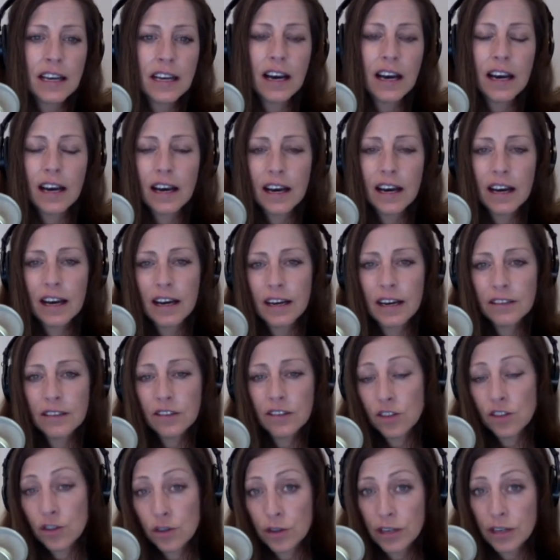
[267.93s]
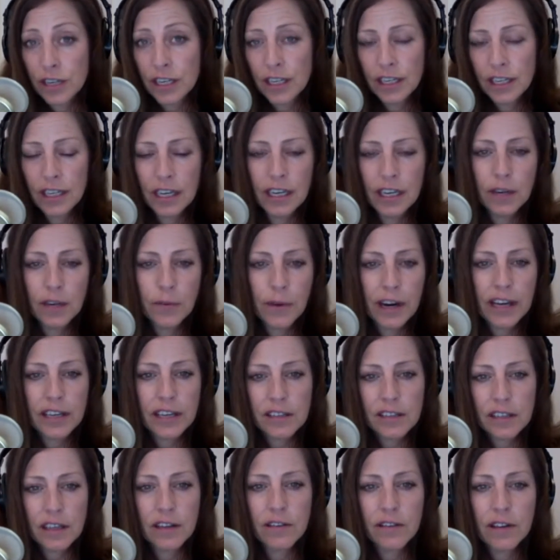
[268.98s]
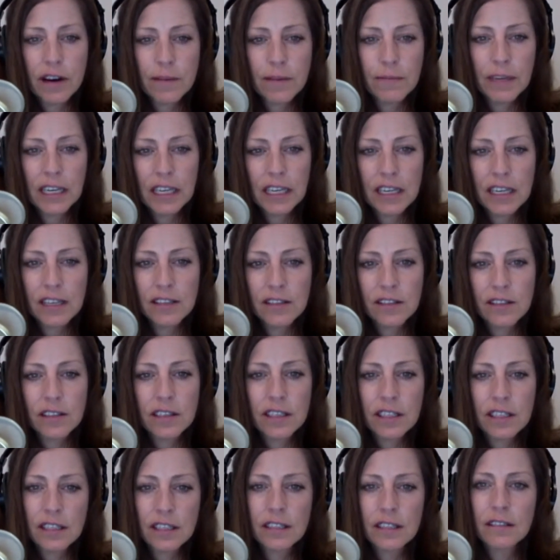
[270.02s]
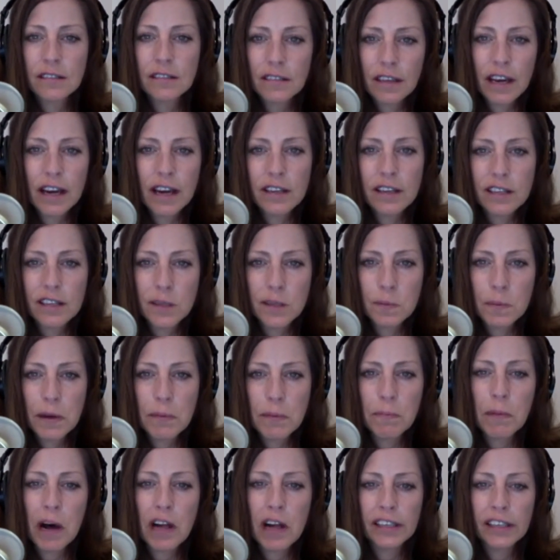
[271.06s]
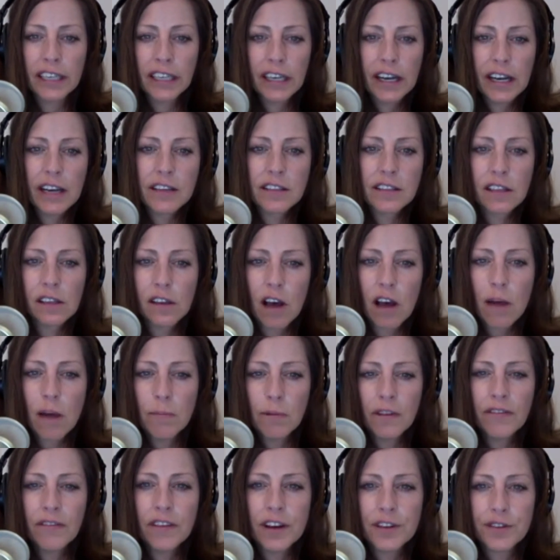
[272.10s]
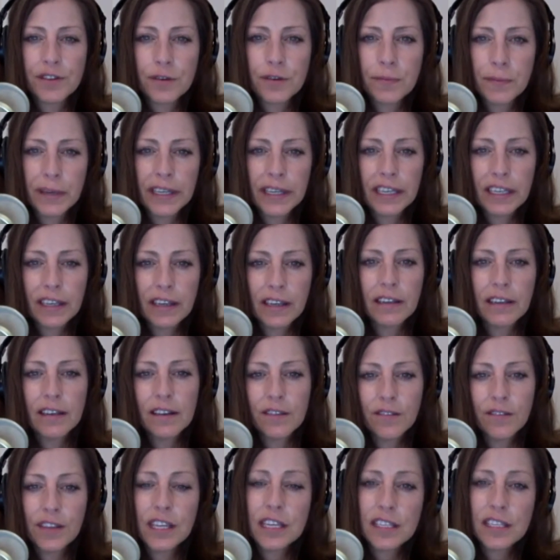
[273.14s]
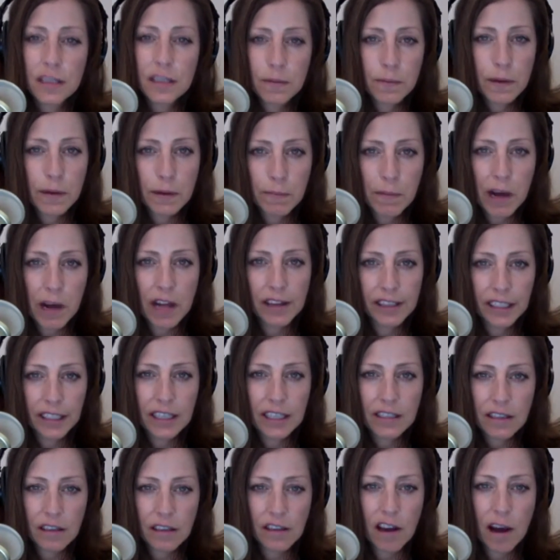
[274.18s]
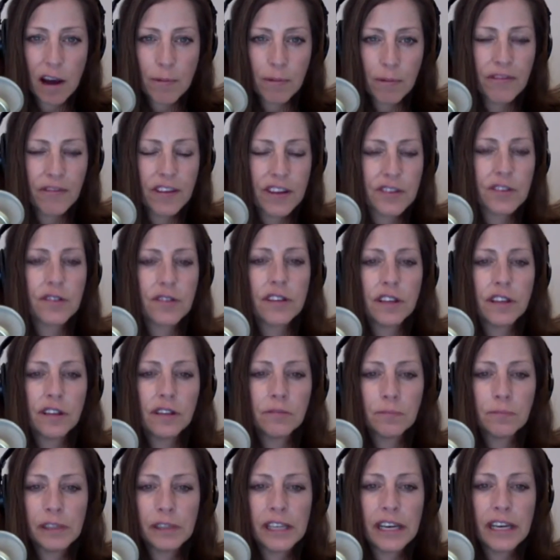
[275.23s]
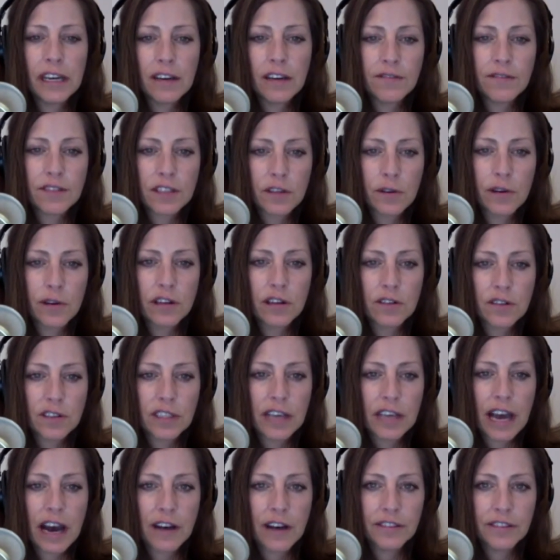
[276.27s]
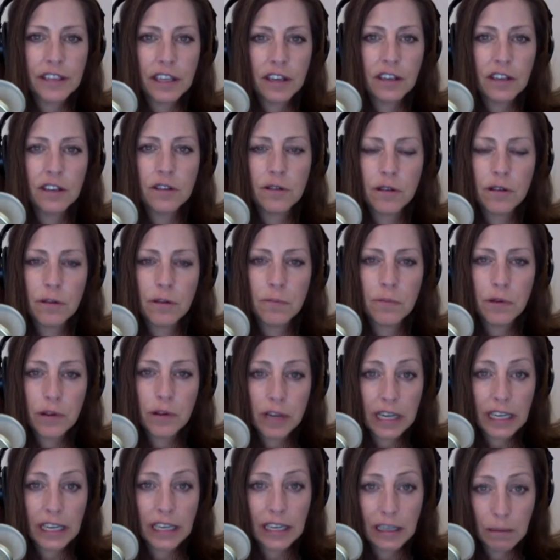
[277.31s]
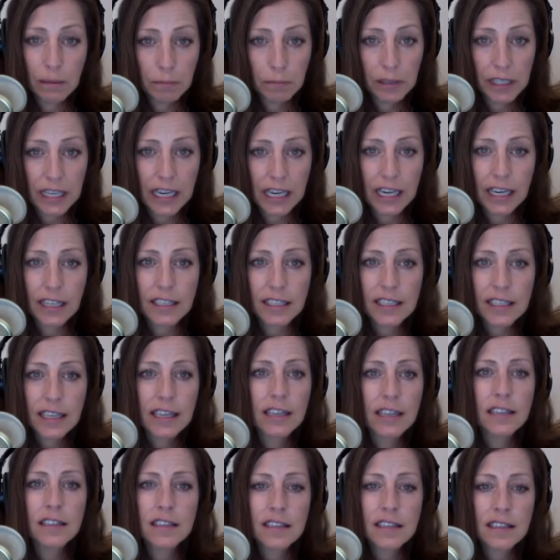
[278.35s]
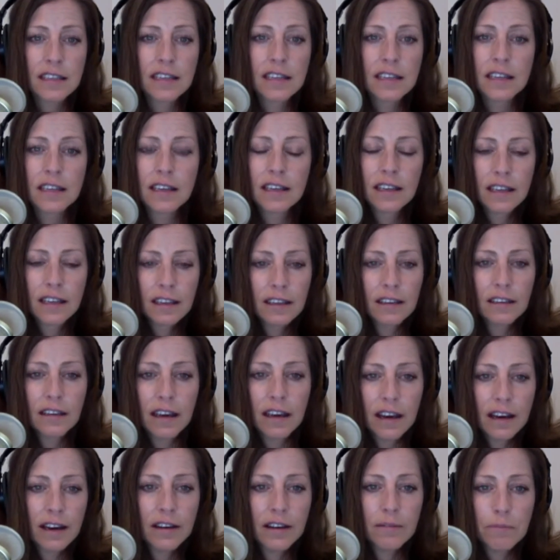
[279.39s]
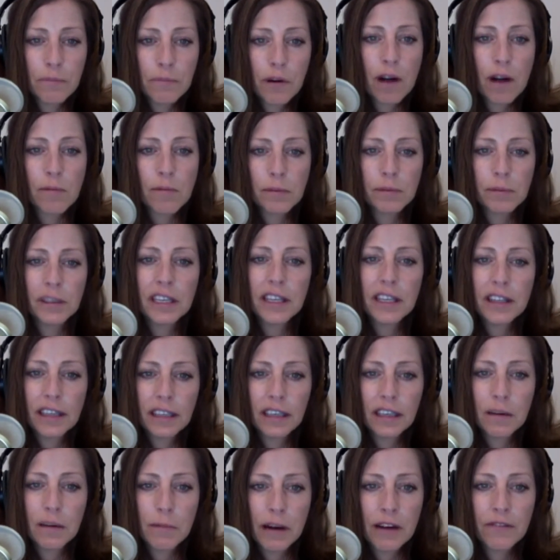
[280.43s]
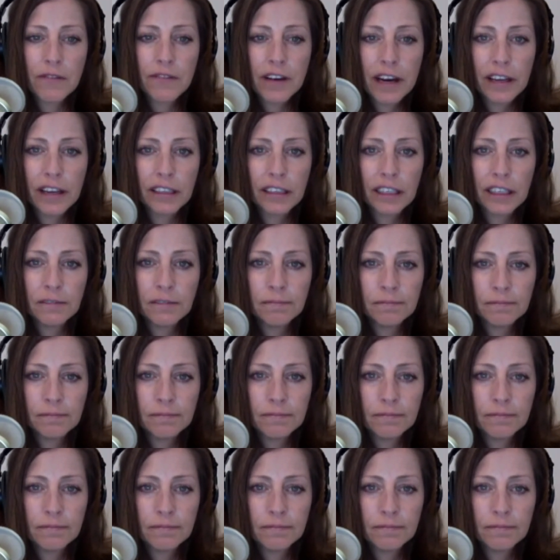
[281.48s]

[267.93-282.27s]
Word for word: Uh, should anyway. So, I mean, he's just kind of spitballing as a law professor, but if he's spitballing as a law professor, there are plaintiffs' lawyers out there who are putting it in pleadings and uh, probably thinking about filing.